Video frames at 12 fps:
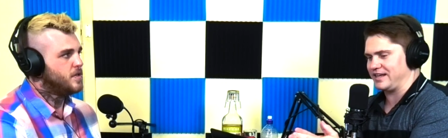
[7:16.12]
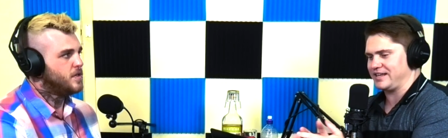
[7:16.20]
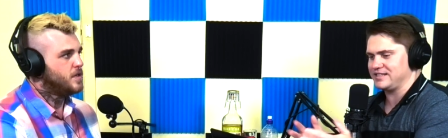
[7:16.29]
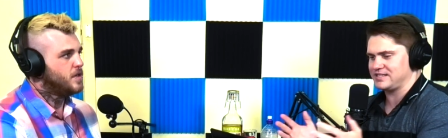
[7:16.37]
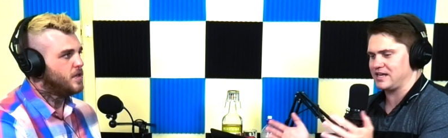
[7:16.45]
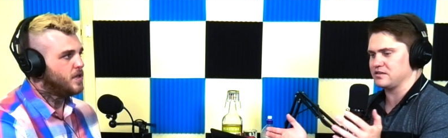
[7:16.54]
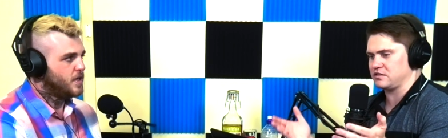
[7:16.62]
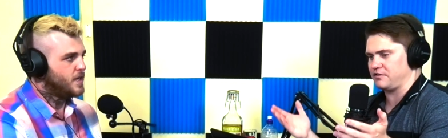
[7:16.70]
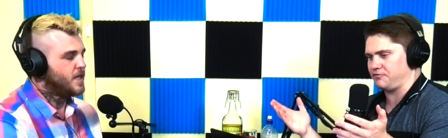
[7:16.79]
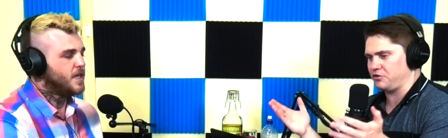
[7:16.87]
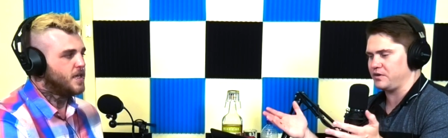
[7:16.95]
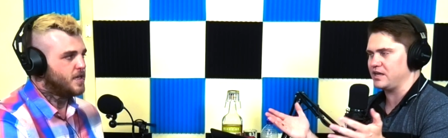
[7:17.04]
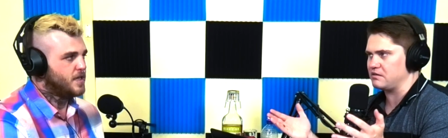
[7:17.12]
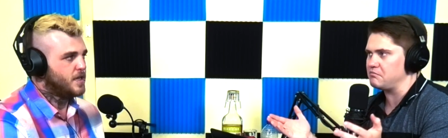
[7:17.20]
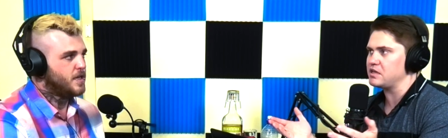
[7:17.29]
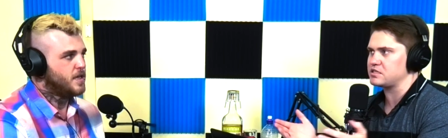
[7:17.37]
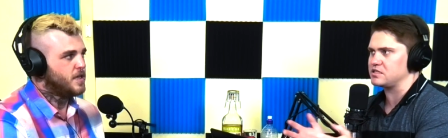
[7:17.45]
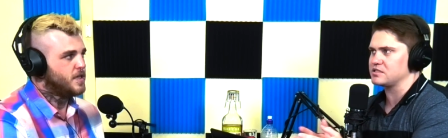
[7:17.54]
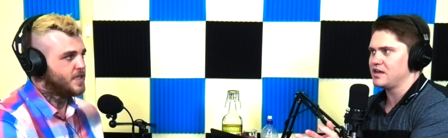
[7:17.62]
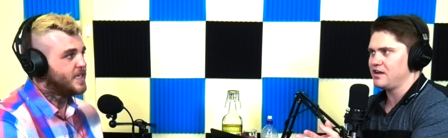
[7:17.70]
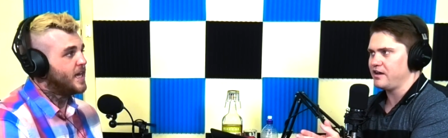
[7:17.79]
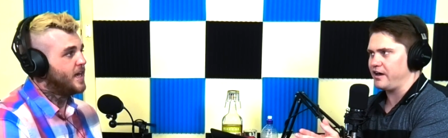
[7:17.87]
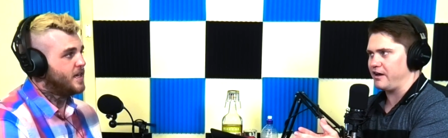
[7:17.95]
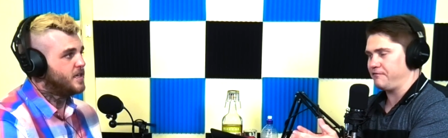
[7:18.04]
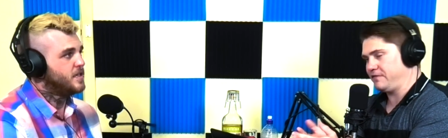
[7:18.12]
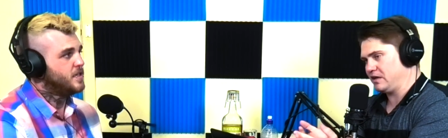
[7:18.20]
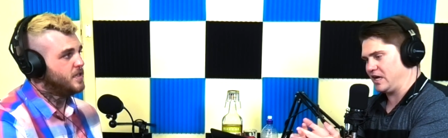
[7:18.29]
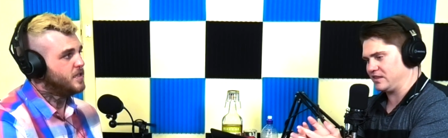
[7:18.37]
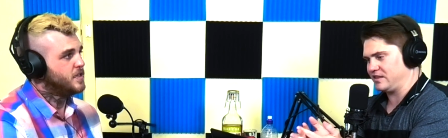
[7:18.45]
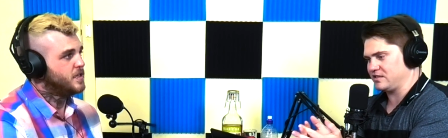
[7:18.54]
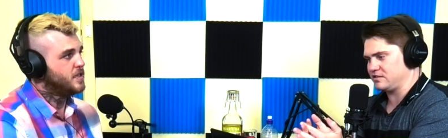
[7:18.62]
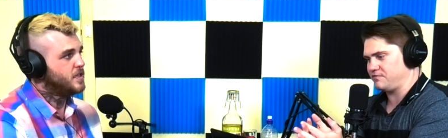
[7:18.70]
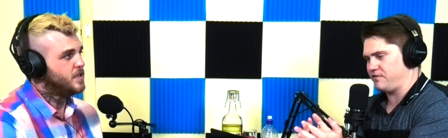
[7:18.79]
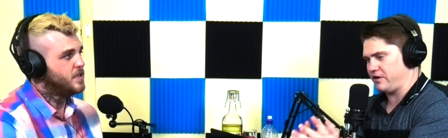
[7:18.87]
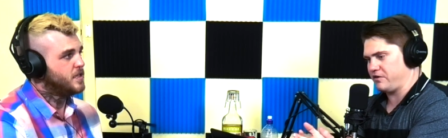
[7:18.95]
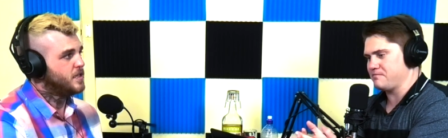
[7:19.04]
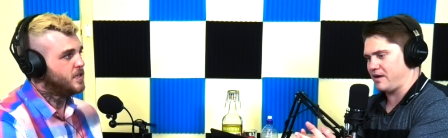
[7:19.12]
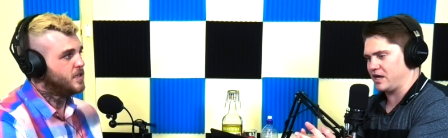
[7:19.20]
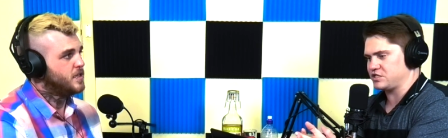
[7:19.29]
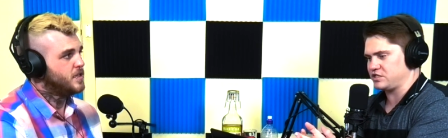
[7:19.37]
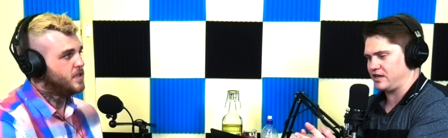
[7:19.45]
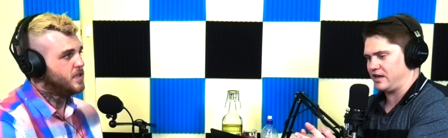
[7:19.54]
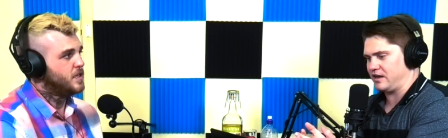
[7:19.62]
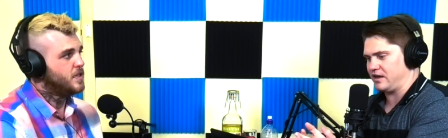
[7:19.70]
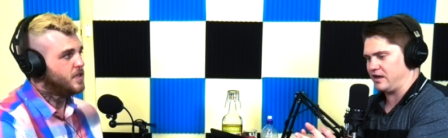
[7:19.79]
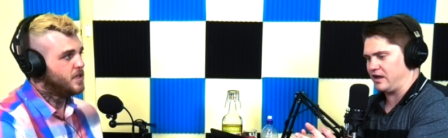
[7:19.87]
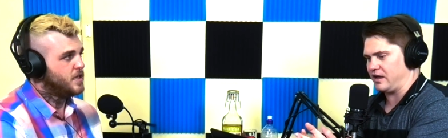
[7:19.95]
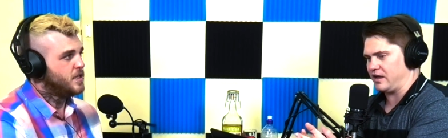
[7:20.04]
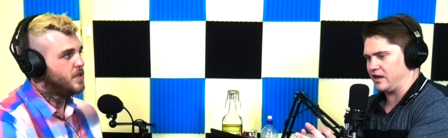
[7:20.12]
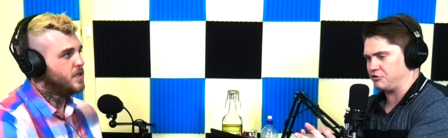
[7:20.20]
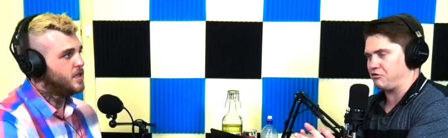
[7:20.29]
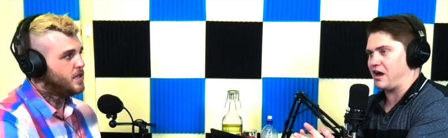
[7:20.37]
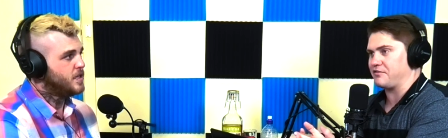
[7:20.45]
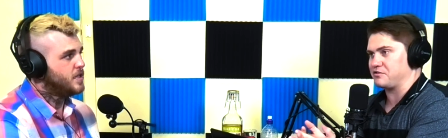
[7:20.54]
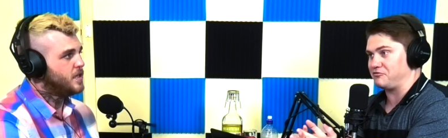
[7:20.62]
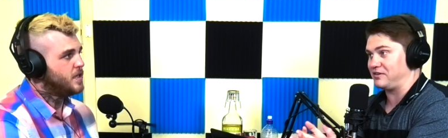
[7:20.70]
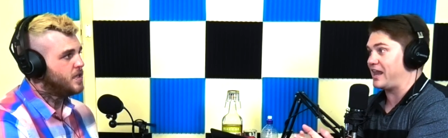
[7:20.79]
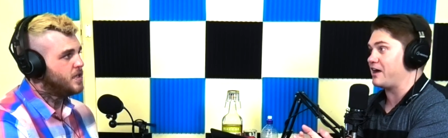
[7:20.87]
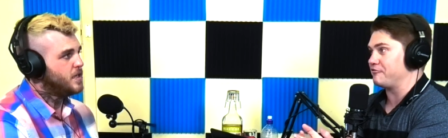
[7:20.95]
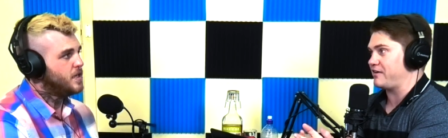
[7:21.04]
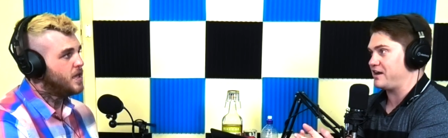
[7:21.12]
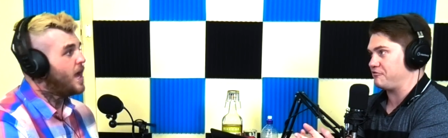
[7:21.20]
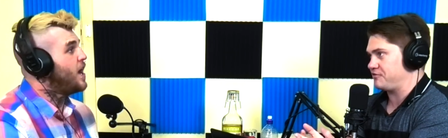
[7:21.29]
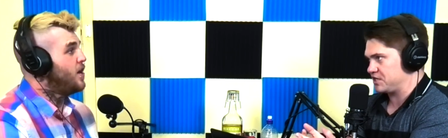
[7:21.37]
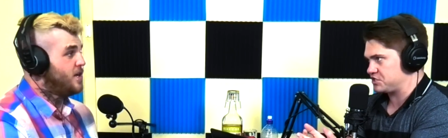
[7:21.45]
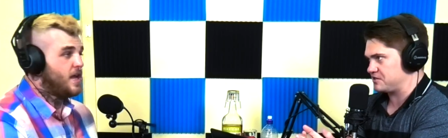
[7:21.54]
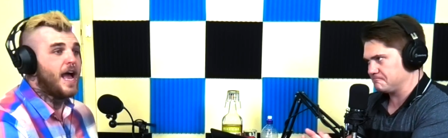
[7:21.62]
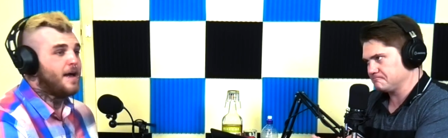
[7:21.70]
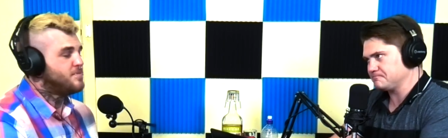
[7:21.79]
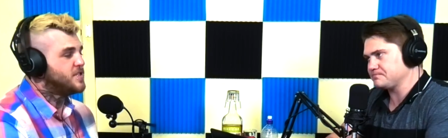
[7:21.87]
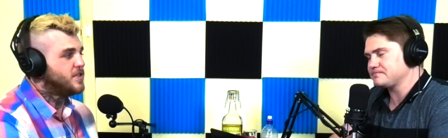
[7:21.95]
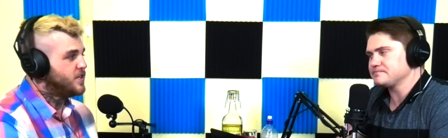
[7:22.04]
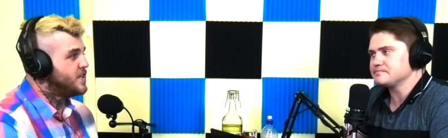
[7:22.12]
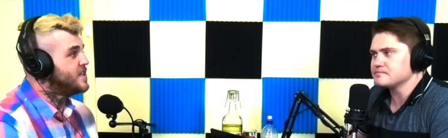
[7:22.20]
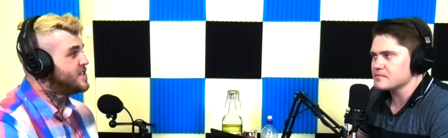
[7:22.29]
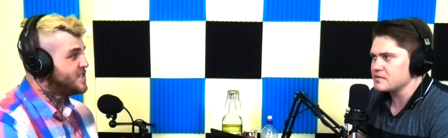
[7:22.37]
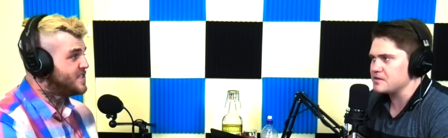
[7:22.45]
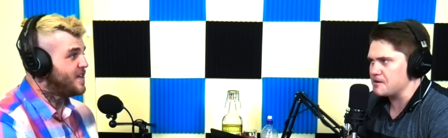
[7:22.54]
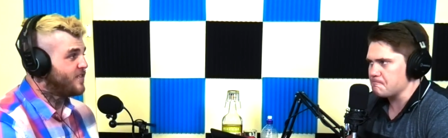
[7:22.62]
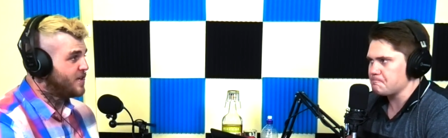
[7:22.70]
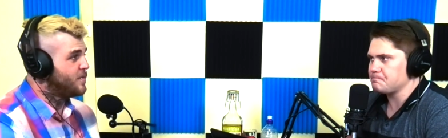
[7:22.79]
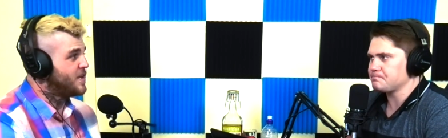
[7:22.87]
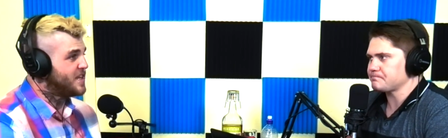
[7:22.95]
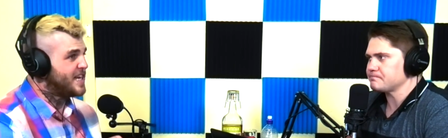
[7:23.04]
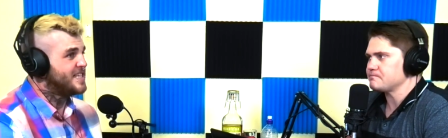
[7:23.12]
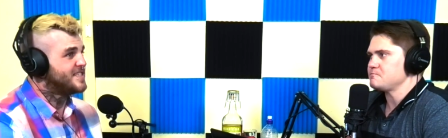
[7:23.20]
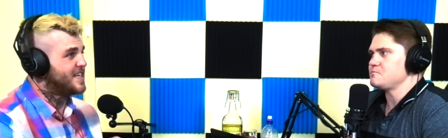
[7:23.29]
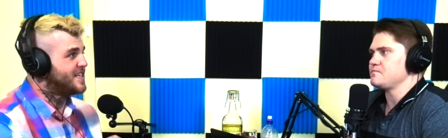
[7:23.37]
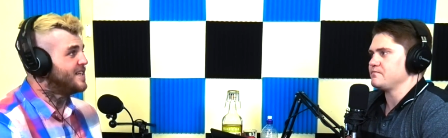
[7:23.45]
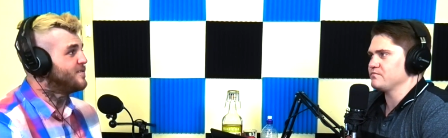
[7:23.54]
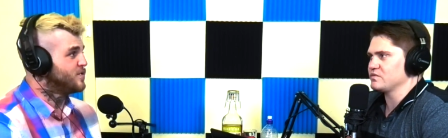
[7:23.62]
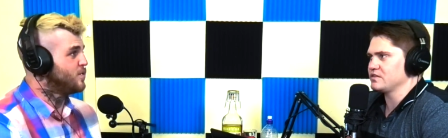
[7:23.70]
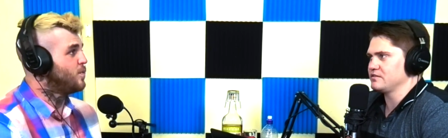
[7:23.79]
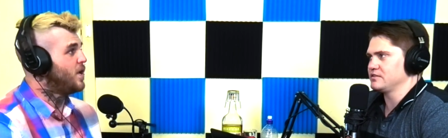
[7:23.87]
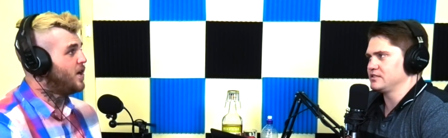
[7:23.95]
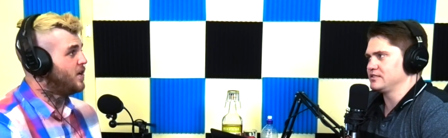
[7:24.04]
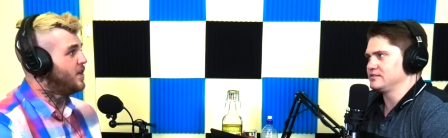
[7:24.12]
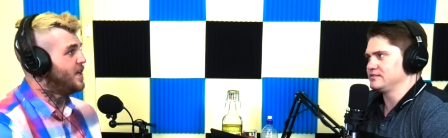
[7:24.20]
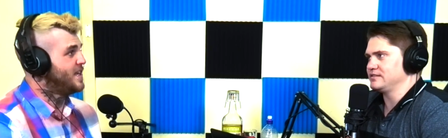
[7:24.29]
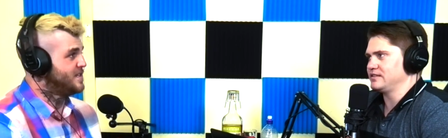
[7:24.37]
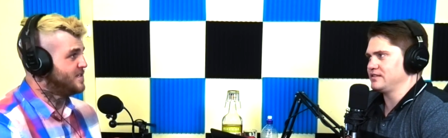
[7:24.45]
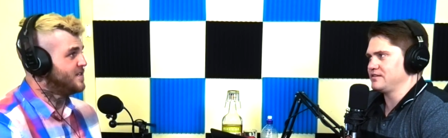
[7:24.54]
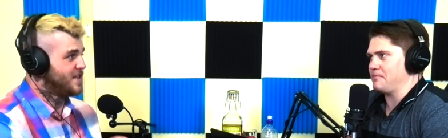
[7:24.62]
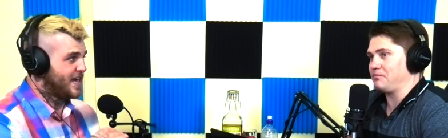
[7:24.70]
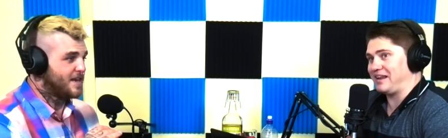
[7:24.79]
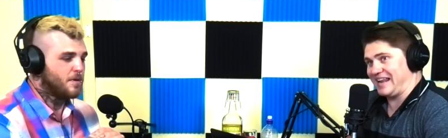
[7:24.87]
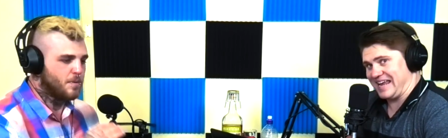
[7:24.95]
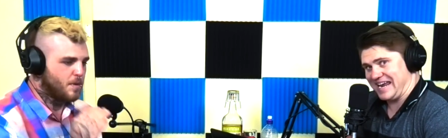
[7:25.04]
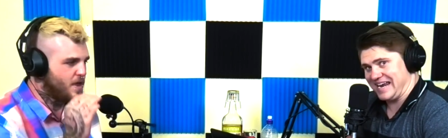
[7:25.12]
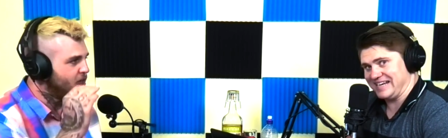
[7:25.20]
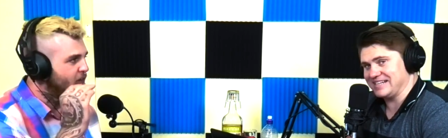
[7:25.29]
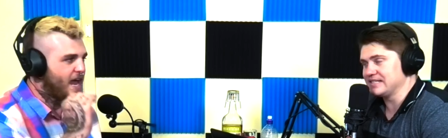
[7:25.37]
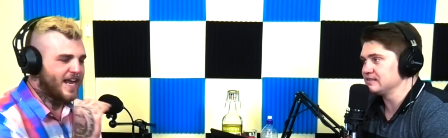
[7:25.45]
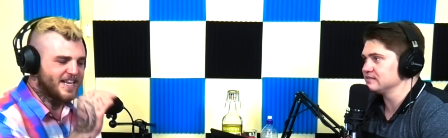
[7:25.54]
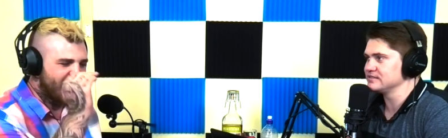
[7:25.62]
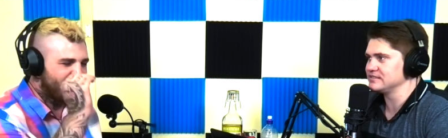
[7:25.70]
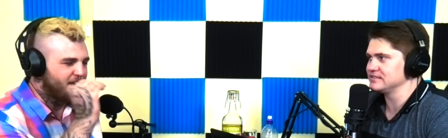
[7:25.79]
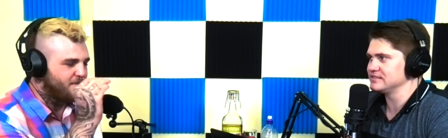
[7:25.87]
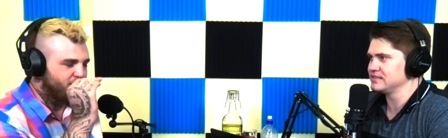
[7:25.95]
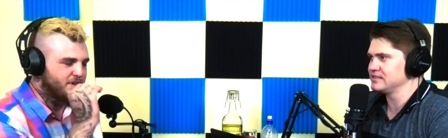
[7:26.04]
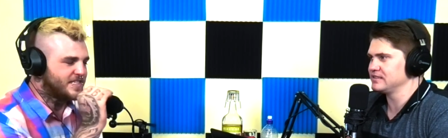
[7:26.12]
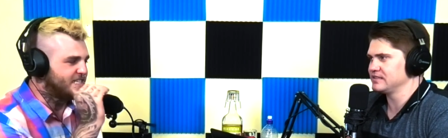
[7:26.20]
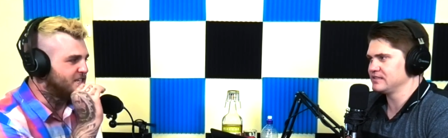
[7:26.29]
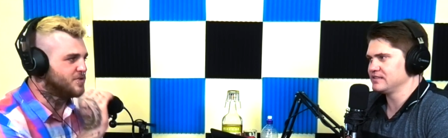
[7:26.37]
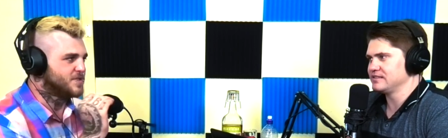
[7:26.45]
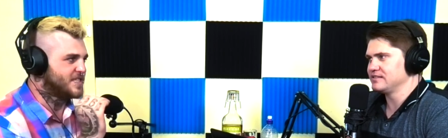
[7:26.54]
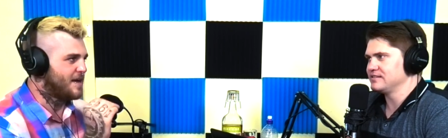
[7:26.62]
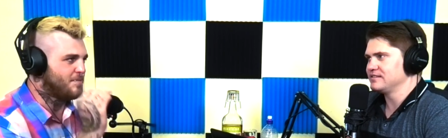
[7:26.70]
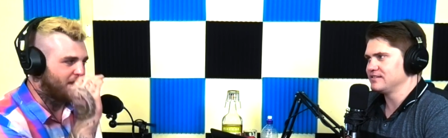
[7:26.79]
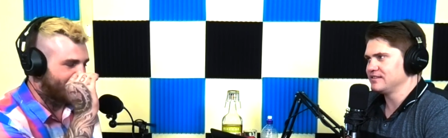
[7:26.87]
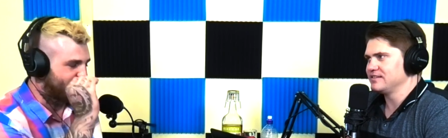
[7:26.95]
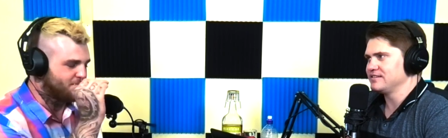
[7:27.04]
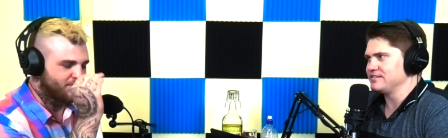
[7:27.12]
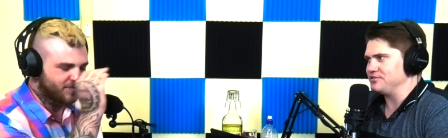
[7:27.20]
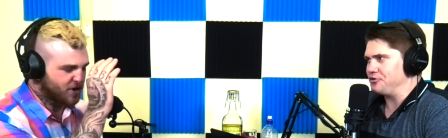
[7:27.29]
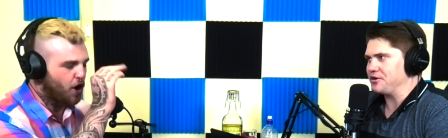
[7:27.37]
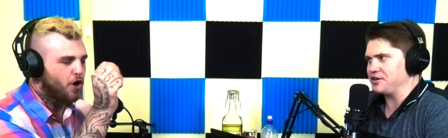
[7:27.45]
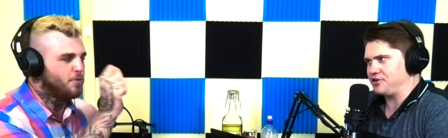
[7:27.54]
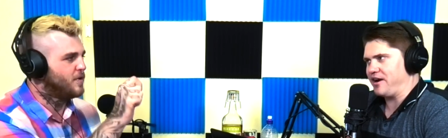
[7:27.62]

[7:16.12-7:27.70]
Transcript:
Speaker 1: like he's done a few hit and misses. Yeah, I feel like this is very much a, a craft of love and affection.
Speaker 2: Absolutely, this is yeah. definitely one that he sat down for a while and like planned, and every single step, like nook comb, and